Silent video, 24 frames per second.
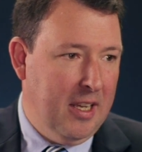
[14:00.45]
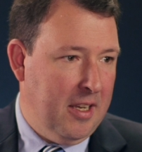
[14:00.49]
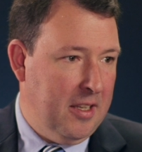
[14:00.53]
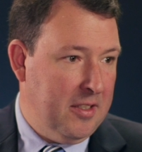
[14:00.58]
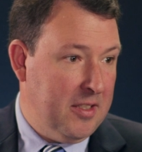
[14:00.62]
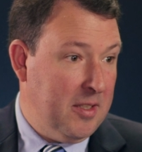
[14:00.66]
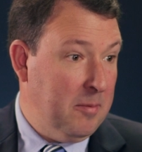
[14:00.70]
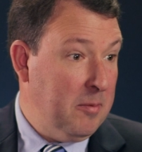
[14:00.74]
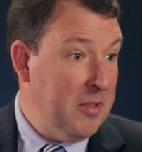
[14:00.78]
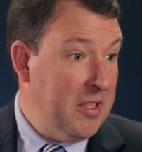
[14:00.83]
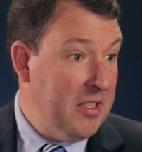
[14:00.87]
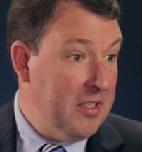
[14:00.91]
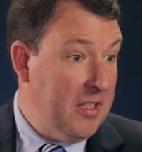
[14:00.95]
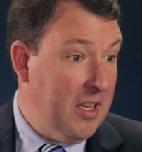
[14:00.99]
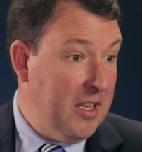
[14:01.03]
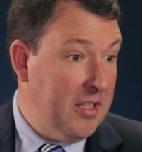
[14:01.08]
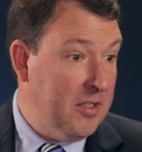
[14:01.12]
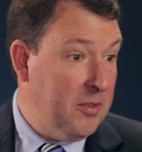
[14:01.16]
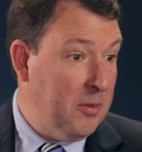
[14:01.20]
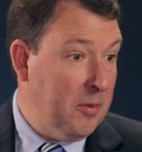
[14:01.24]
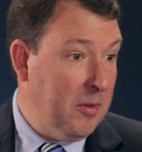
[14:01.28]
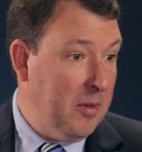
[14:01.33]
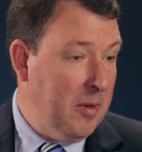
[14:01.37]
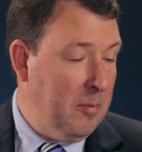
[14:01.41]
and some of these
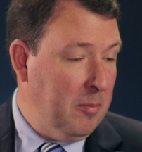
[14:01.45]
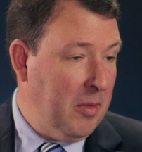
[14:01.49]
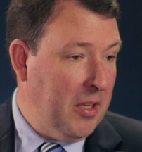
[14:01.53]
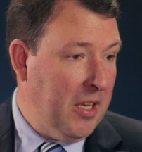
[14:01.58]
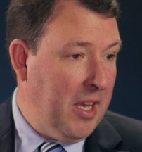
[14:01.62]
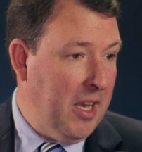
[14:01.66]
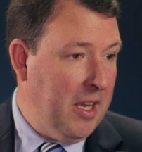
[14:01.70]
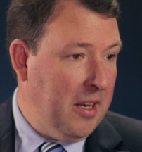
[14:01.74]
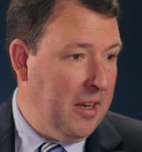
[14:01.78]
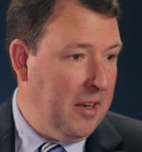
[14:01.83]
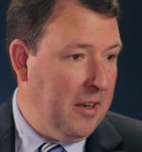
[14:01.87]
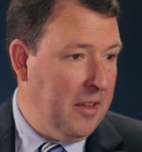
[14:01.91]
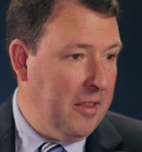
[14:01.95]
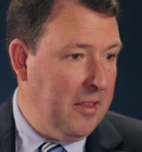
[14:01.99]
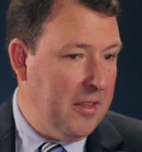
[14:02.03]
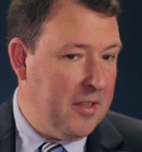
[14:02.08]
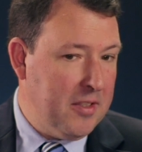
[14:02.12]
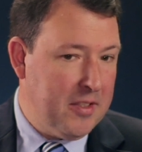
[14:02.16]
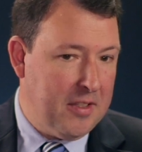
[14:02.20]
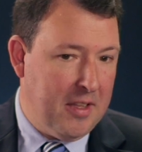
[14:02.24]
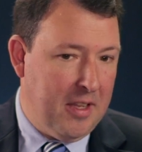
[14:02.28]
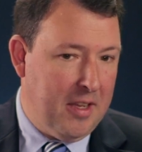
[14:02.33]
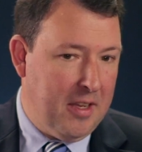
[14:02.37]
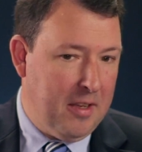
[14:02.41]
aides who are implicated in
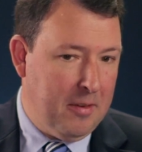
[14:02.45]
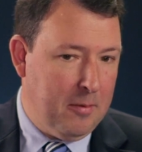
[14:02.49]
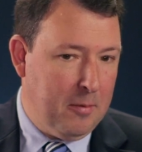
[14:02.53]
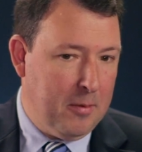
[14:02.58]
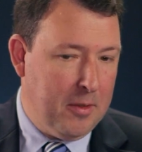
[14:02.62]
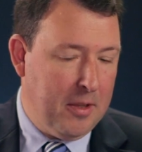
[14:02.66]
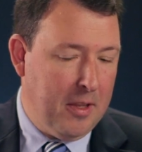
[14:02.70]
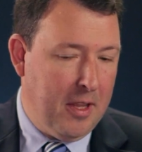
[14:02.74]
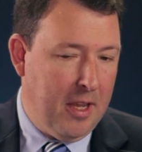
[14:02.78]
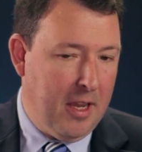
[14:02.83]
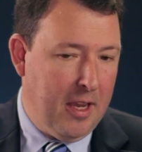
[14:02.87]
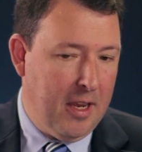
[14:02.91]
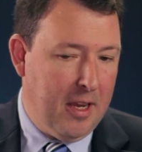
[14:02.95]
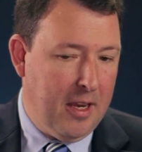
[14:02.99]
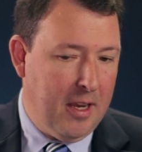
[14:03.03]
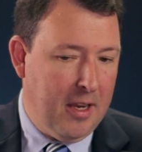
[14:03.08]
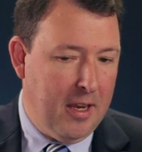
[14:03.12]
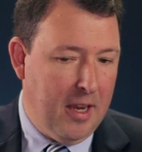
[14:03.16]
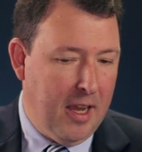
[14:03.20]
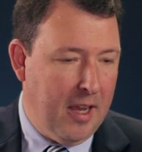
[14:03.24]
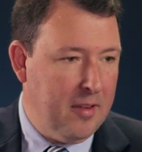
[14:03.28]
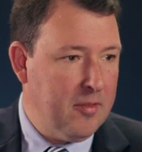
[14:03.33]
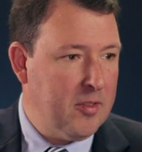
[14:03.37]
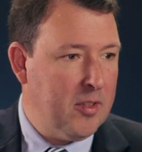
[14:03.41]
this, they would
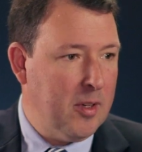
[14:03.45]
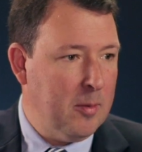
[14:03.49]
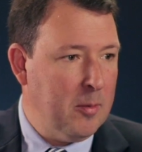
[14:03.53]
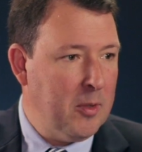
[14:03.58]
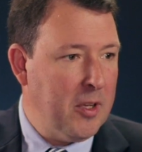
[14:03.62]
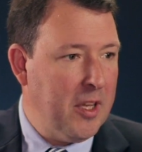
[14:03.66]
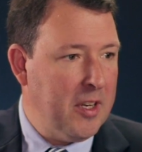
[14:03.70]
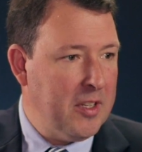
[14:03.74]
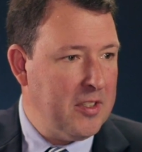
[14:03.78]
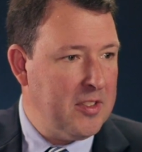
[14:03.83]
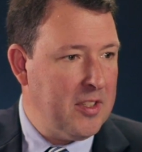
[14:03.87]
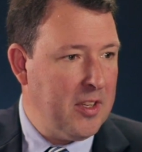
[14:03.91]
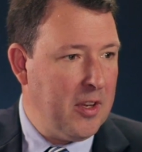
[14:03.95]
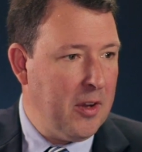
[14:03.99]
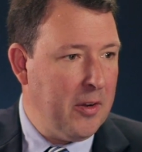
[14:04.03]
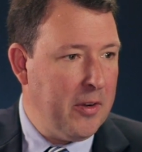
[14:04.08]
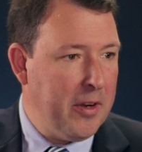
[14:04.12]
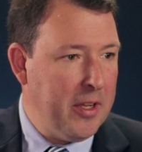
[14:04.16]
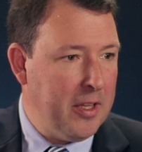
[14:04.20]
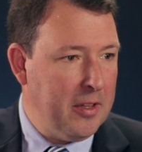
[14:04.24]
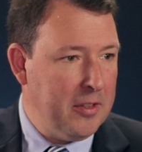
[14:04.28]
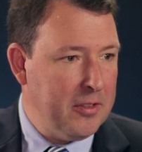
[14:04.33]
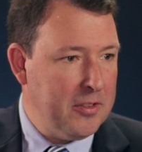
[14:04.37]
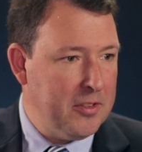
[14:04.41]
they have trouble getting
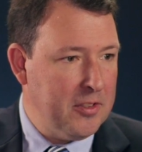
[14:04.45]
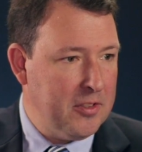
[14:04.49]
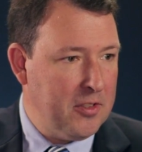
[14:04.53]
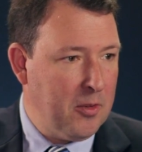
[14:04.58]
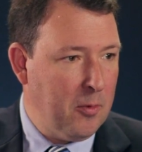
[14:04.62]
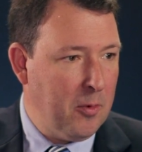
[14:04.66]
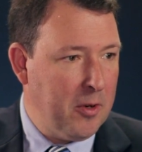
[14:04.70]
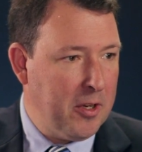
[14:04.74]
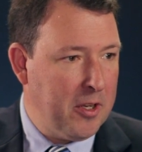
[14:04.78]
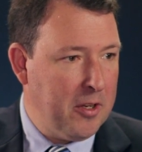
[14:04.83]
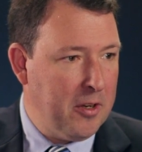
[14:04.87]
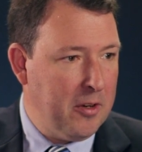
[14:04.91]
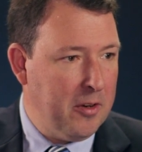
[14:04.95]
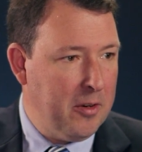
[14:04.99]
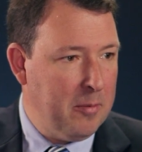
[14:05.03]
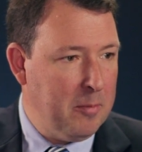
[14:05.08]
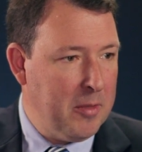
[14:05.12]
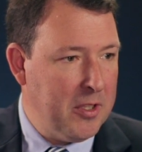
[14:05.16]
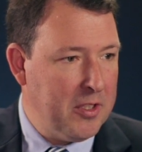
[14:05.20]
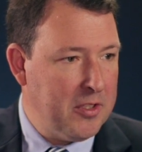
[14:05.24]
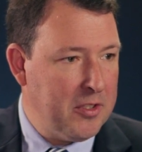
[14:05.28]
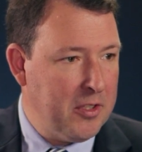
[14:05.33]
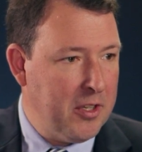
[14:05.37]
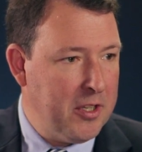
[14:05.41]
security clearances to work in her
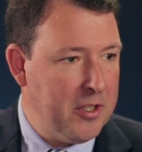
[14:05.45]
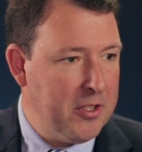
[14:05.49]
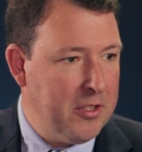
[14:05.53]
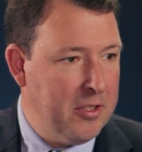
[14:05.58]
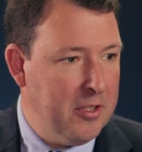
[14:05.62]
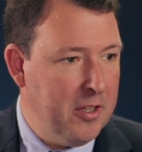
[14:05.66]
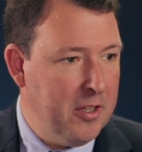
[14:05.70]
administration?